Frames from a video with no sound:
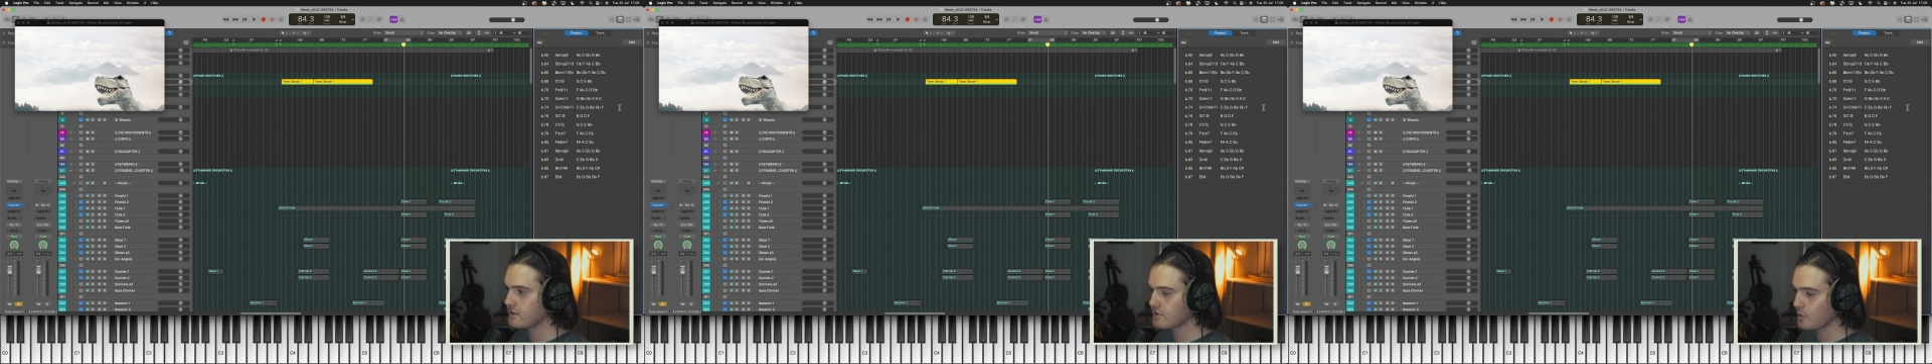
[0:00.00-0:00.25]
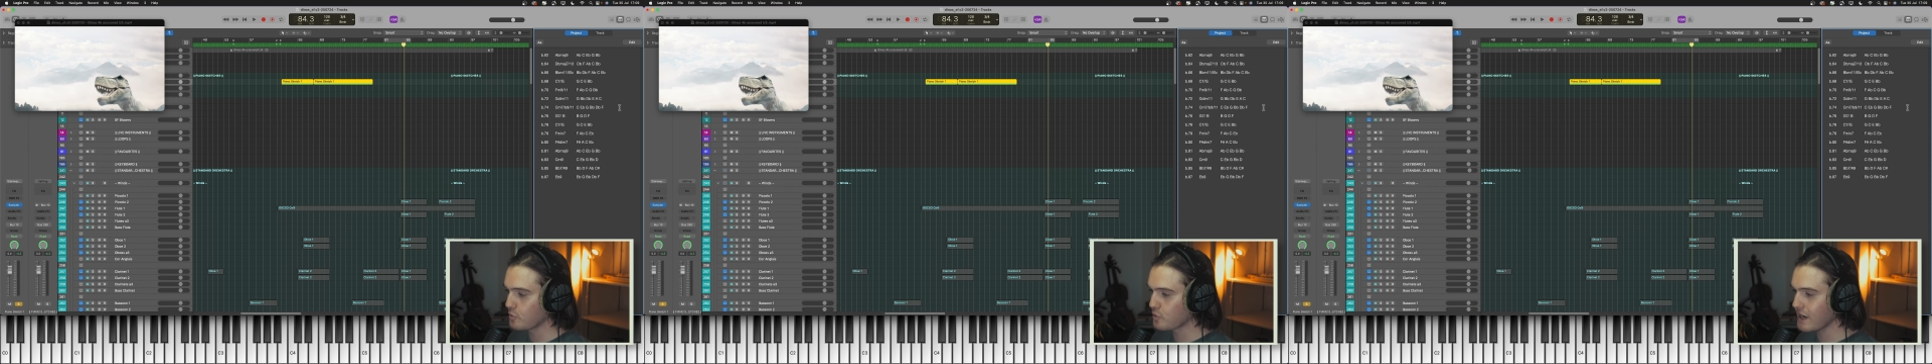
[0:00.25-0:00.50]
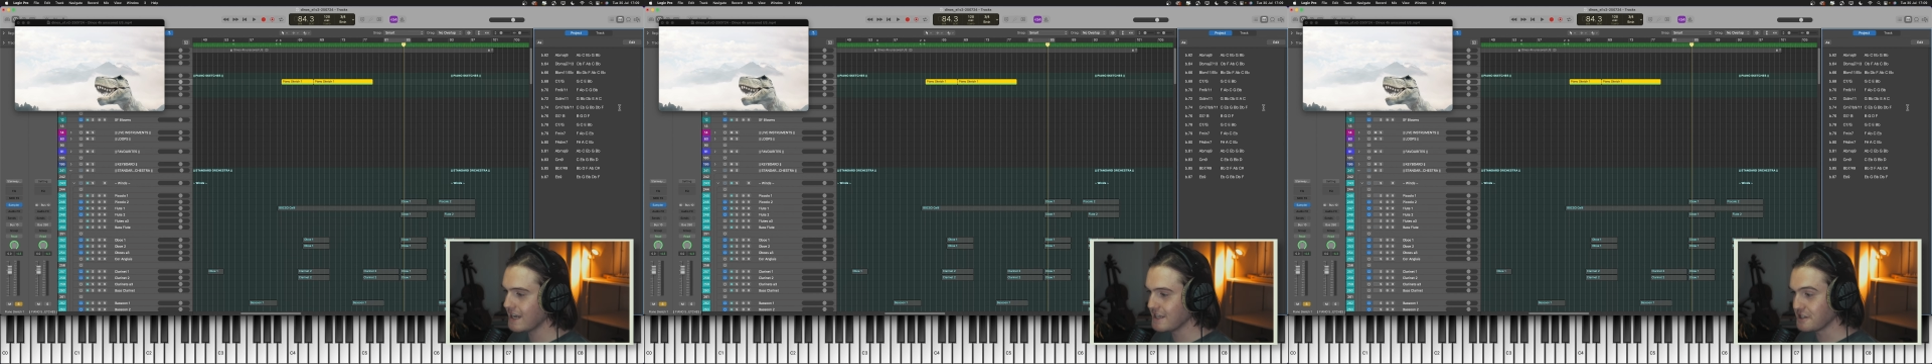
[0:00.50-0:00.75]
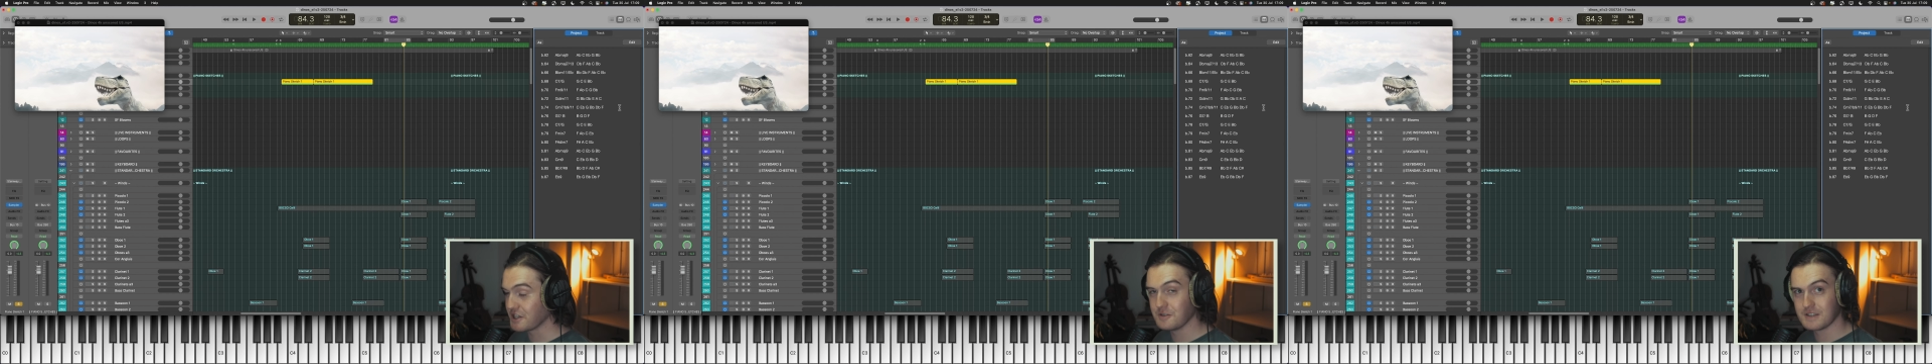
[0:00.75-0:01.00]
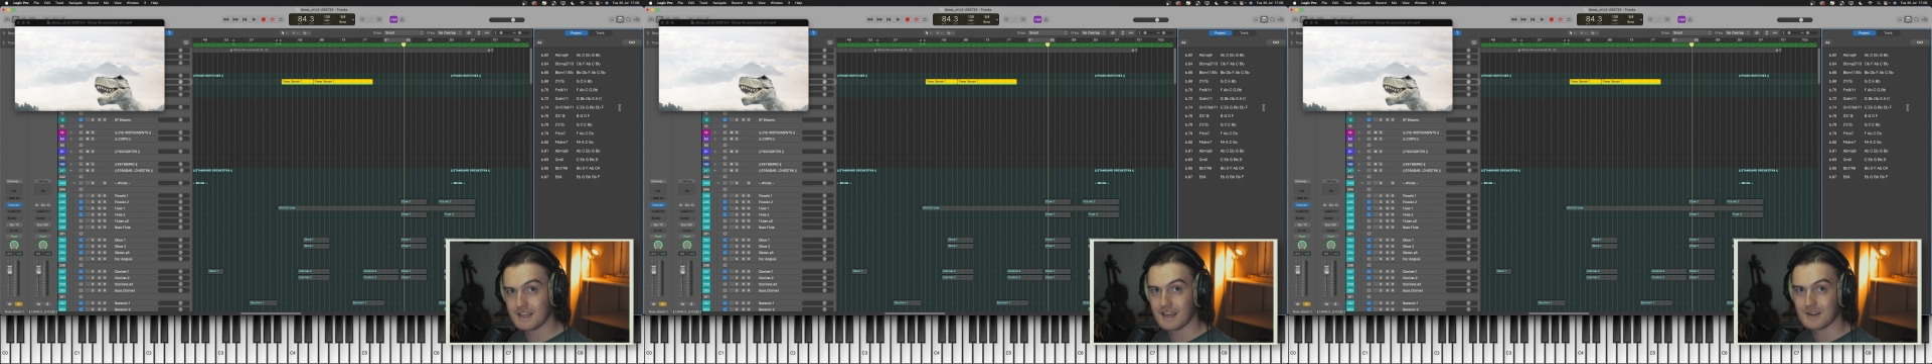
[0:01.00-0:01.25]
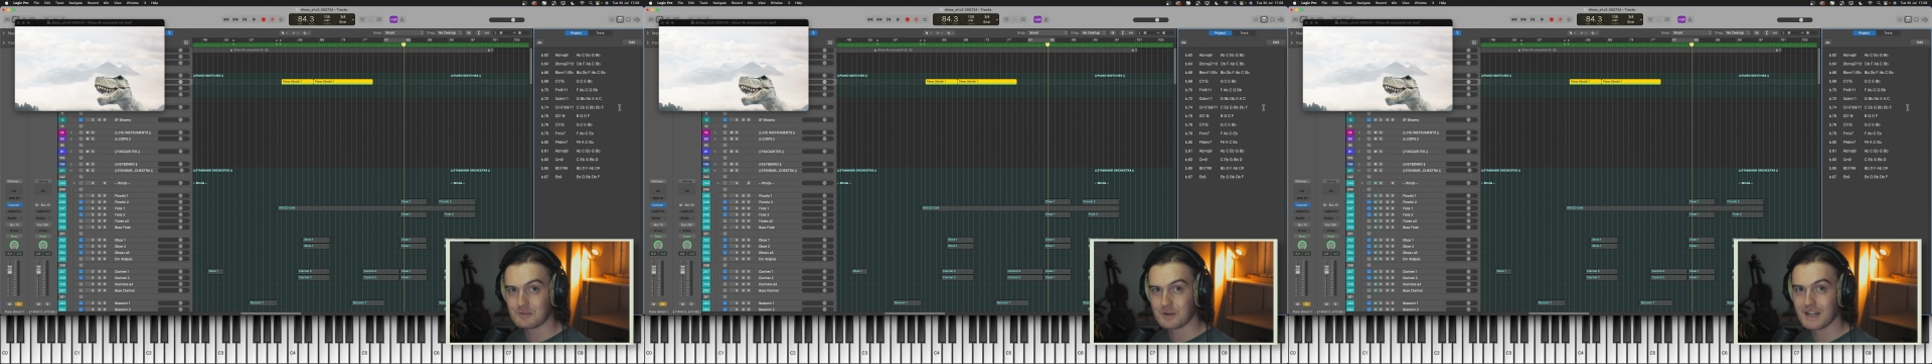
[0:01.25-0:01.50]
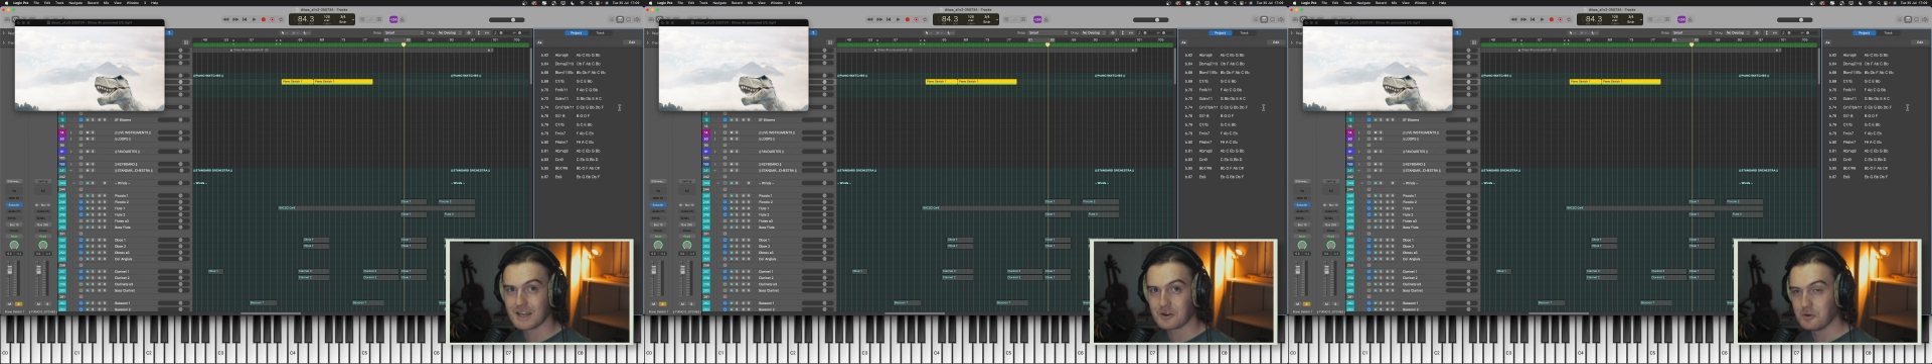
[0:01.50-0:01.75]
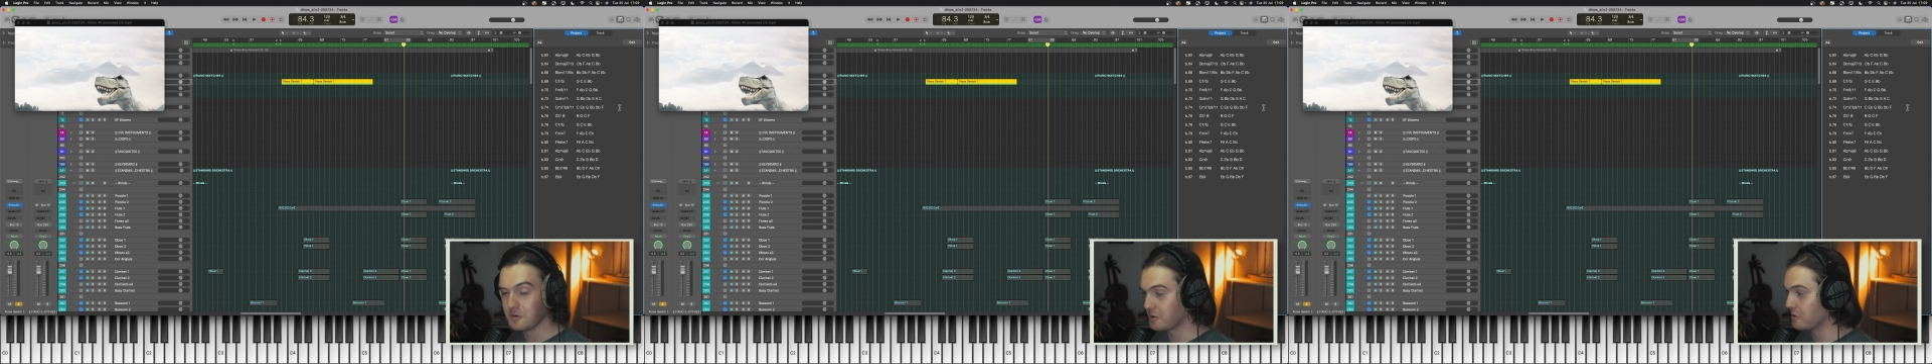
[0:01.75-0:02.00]
So really juicy, really
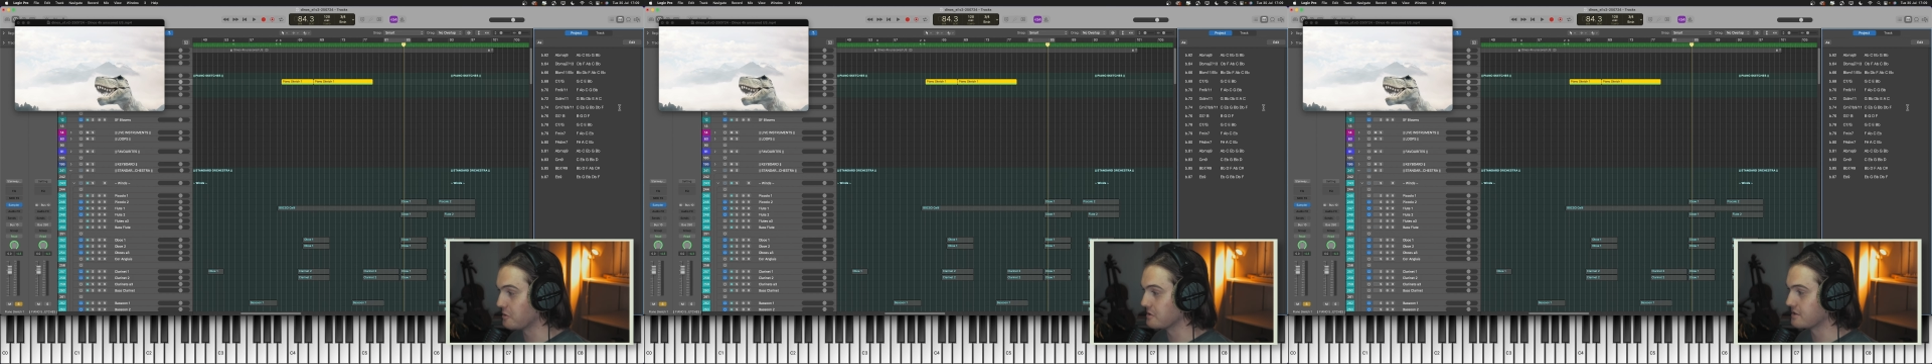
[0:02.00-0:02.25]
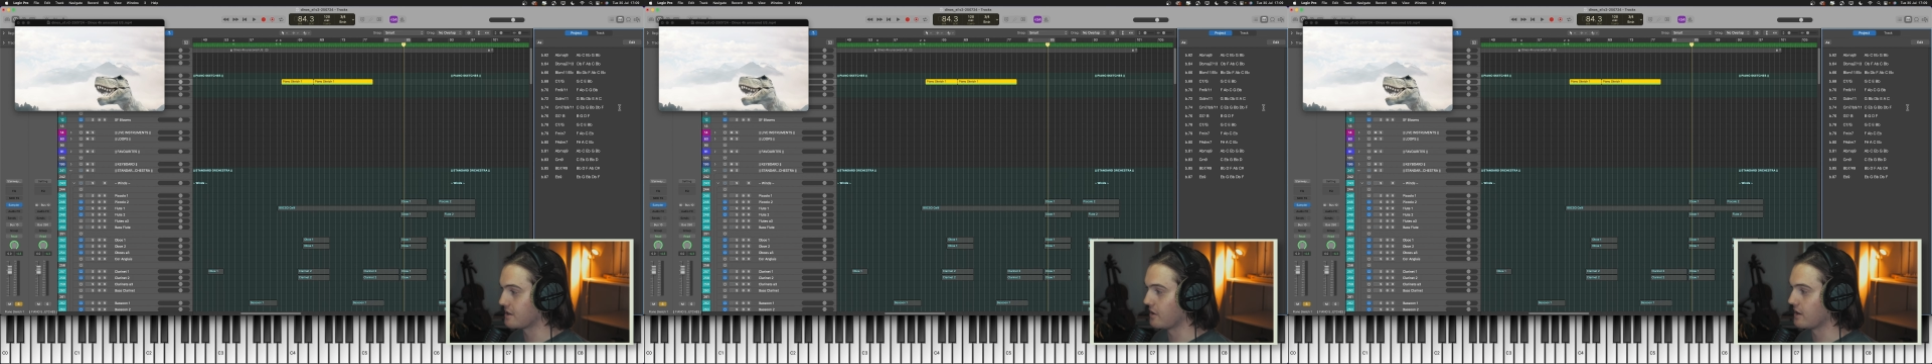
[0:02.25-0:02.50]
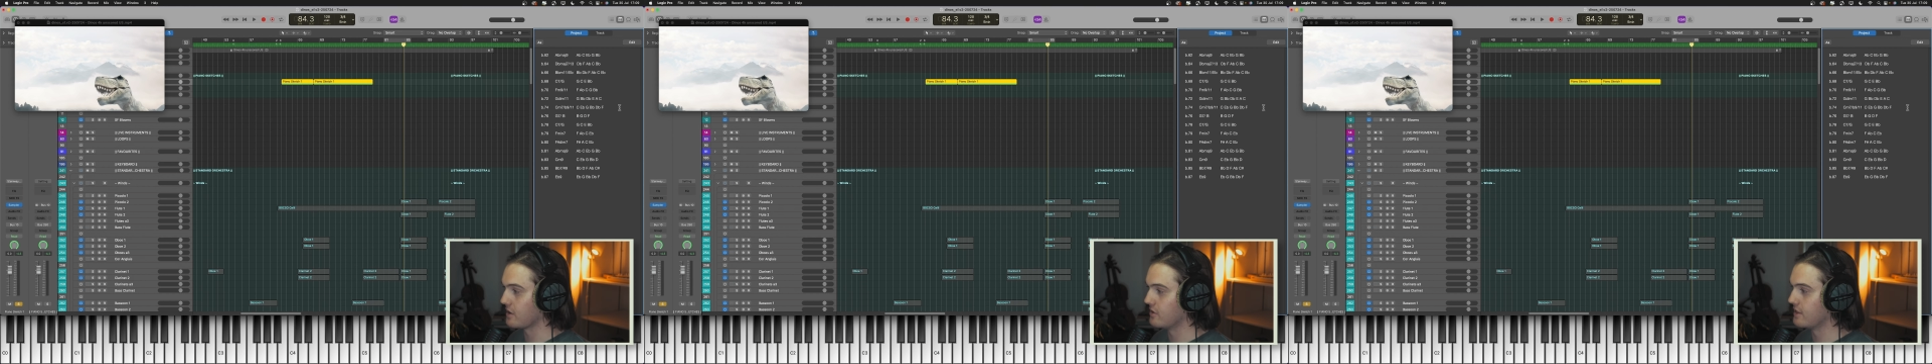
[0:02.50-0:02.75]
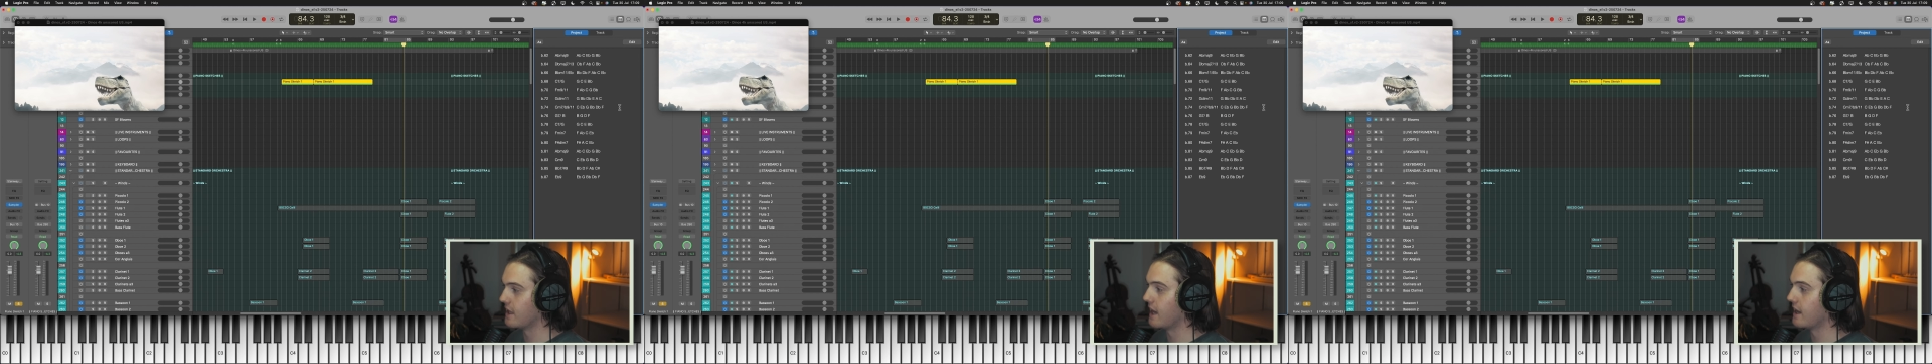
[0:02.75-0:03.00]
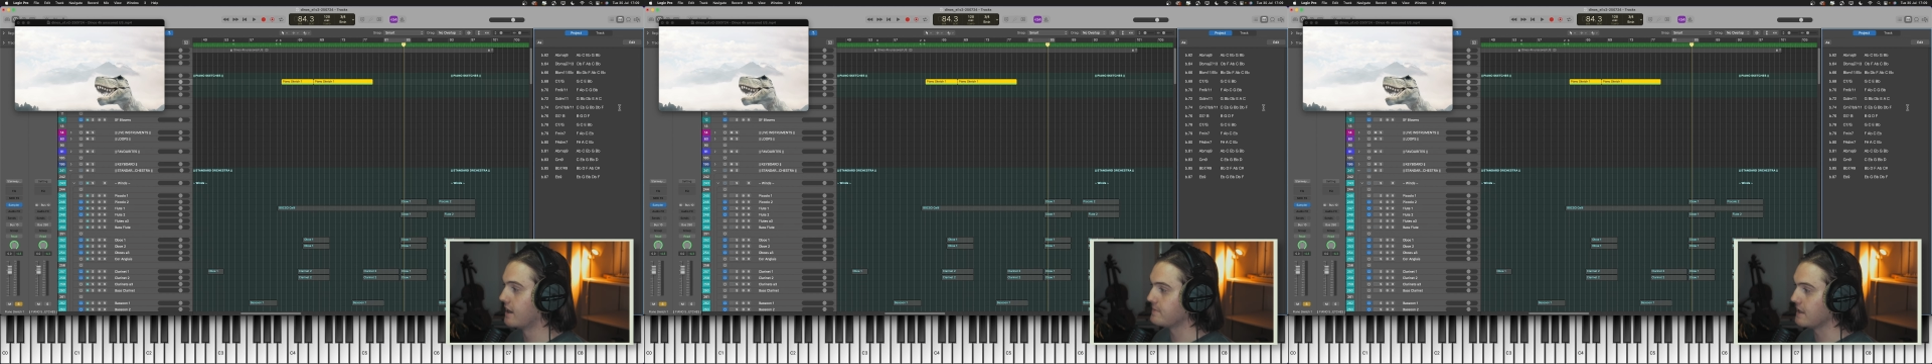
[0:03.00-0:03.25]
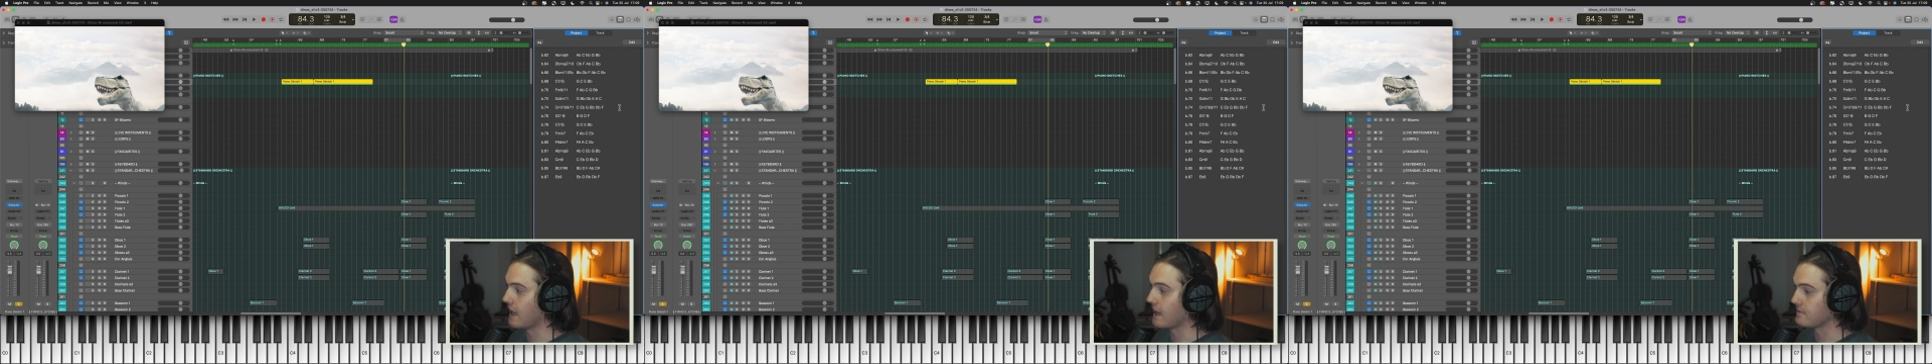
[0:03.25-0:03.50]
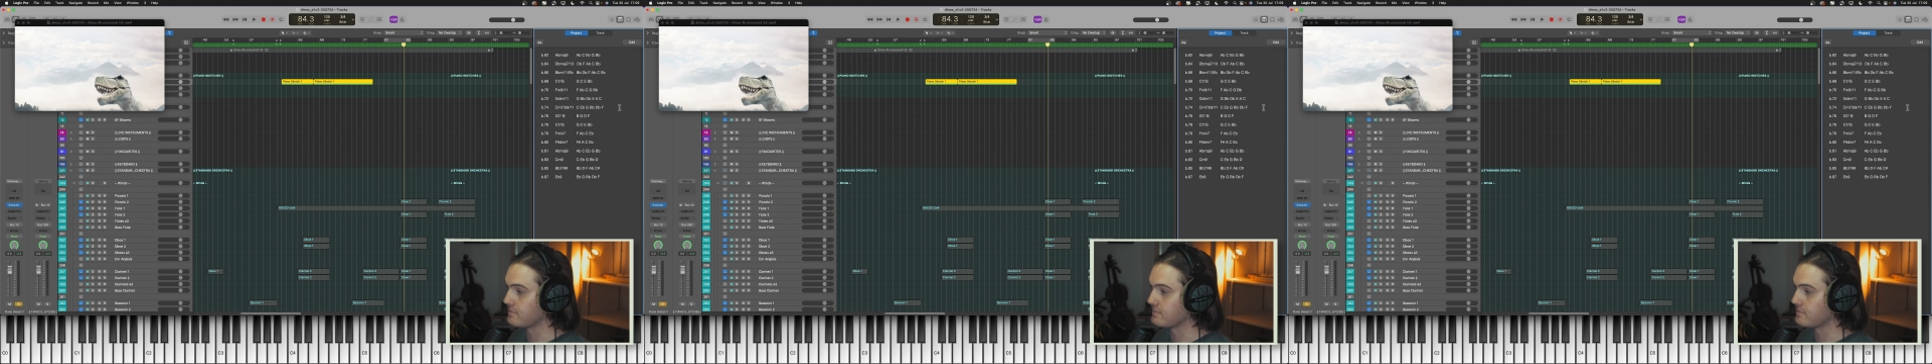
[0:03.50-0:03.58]
cool chords going on there. Yeah,